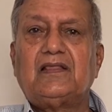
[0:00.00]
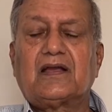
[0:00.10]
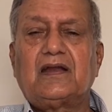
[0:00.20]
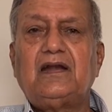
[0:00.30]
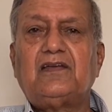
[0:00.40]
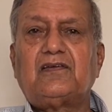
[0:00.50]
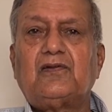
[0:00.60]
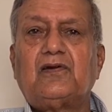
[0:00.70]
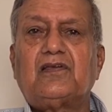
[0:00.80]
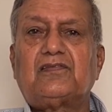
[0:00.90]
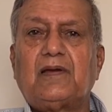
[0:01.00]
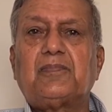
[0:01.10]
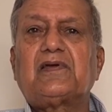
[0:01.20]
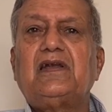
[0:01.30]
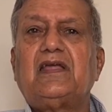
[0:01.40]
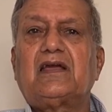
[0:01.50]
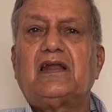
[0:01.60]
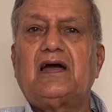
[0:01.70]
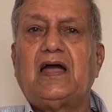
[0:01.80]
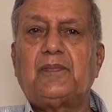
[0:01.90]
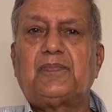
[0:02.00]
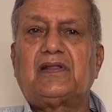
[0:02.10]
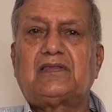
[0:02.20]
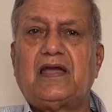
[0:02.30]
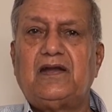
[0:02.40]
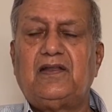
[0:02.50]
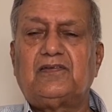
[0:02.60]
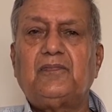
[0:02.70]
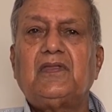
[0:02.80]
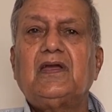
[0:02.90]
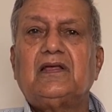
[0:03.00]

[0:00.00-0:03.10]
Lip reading: The condition known as subclinical hyperthyroidism